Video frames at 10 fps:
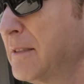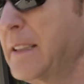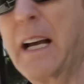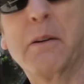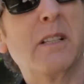
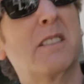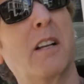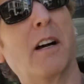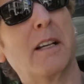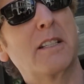No, he's
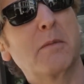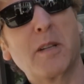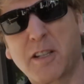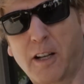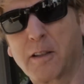not. He's going to
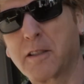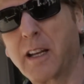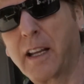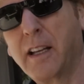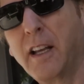be subtle
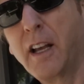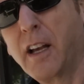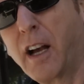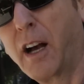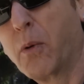today.
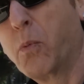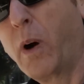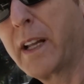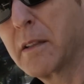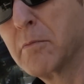You think? A
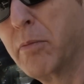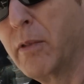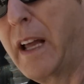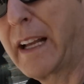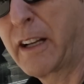white and
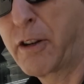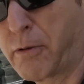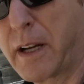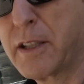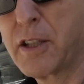black
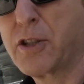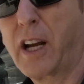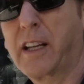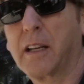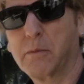crazy
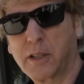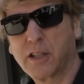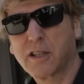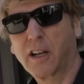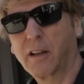jacket, which
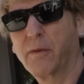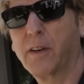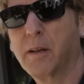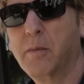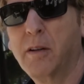is subtle
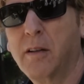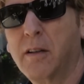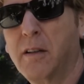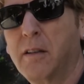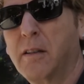for him.
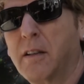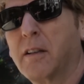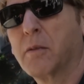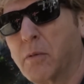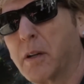White and black?
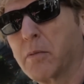White